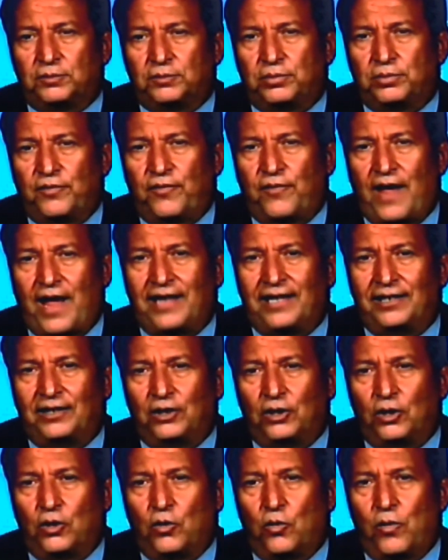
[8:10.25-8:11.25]
providing
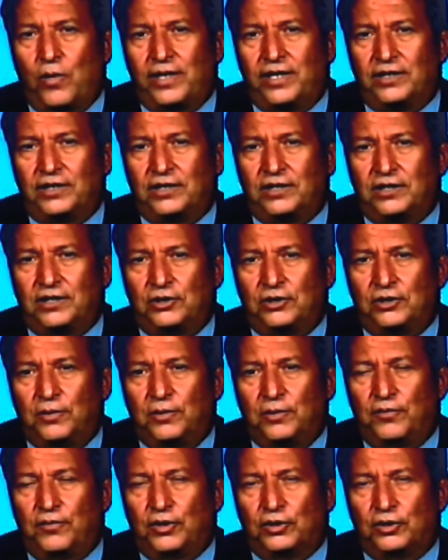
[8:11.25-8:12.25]
liquidity to
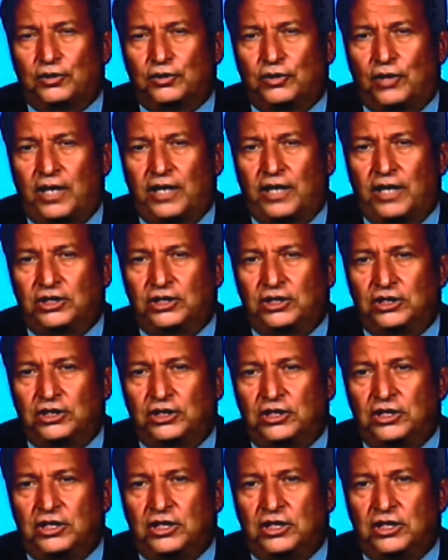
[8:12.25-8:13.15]
avert crises